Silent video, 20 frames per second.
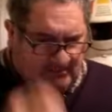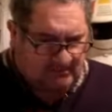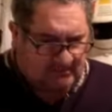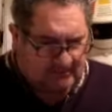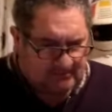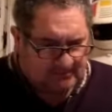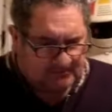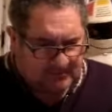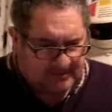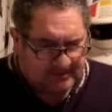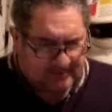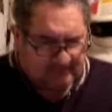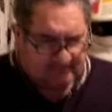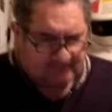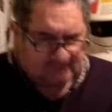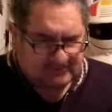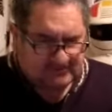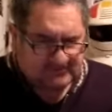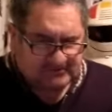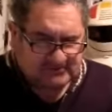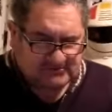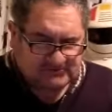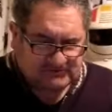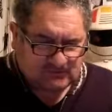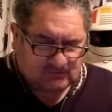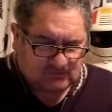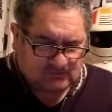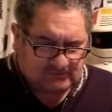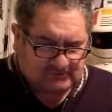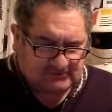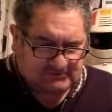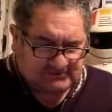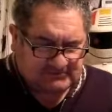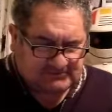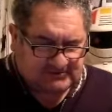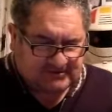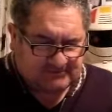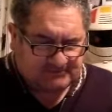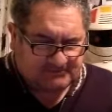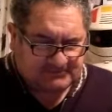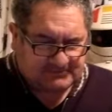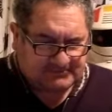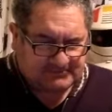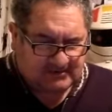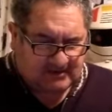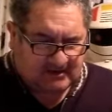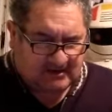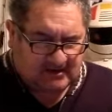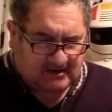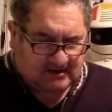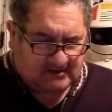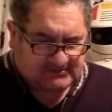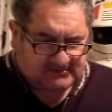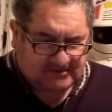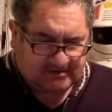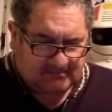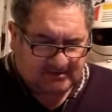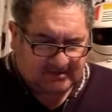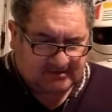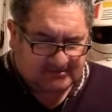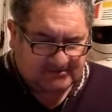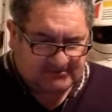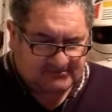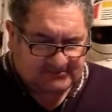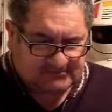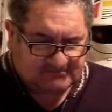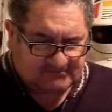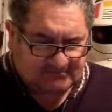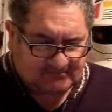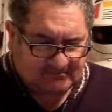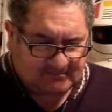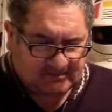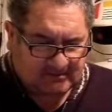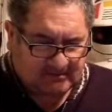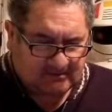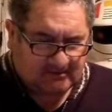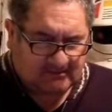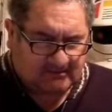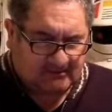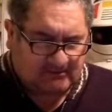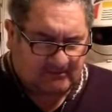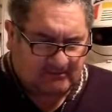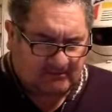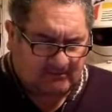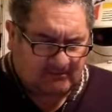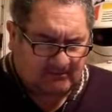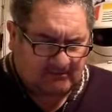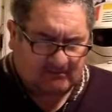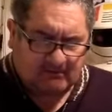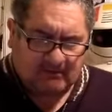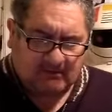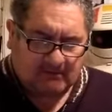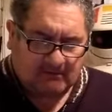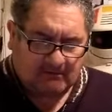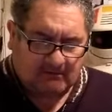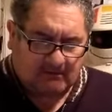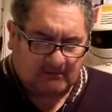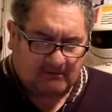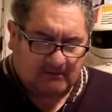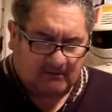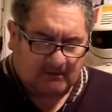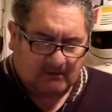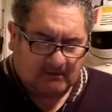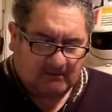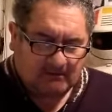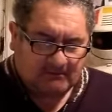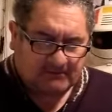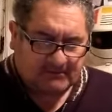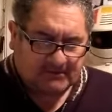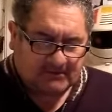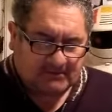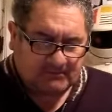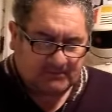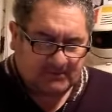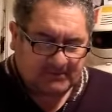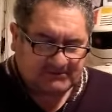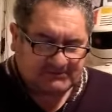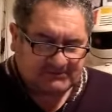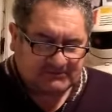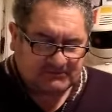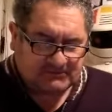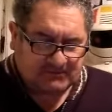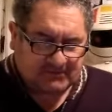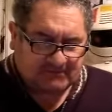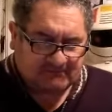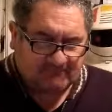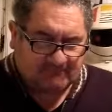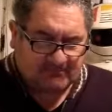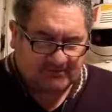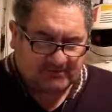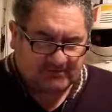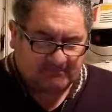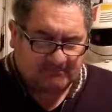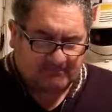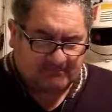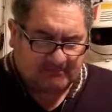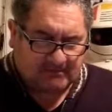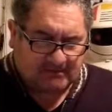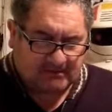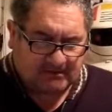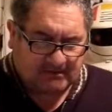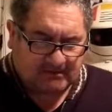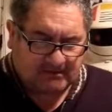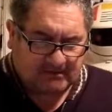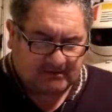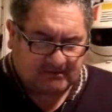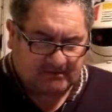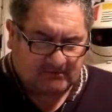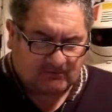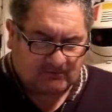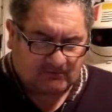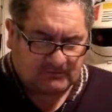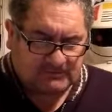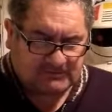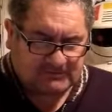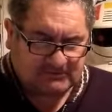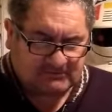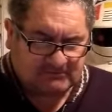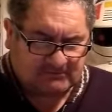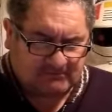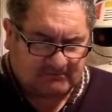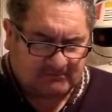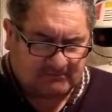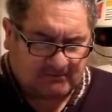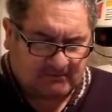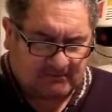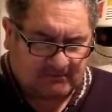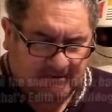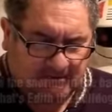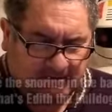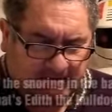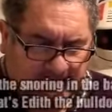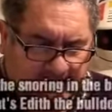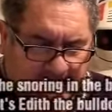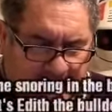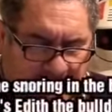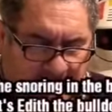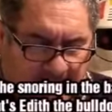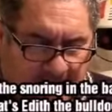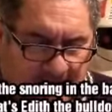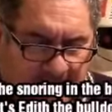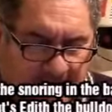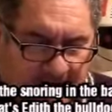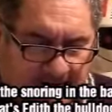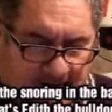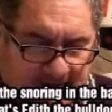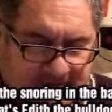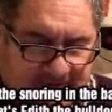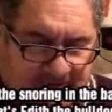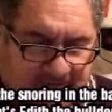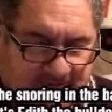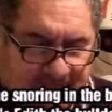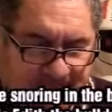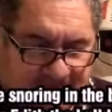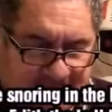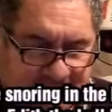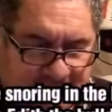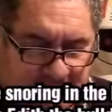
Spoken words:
We've got a pair of vintage wooden step ladders. I think I paid £2 for them in an auction, and I sold them for